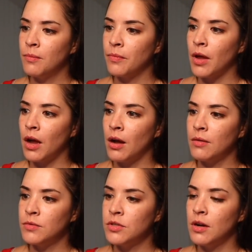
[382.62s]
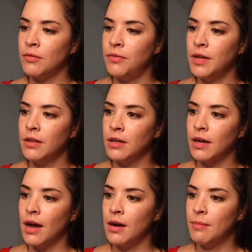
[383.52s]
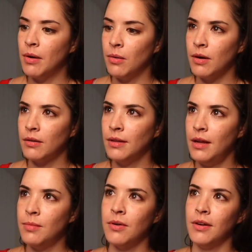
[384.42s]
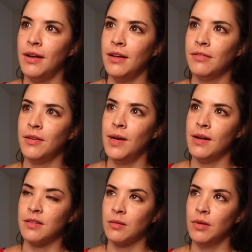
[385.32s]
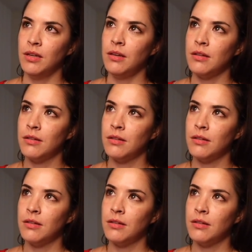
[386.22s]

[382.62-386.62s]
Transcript: I'm feeling kind of bored on Labor Day, if you ask me.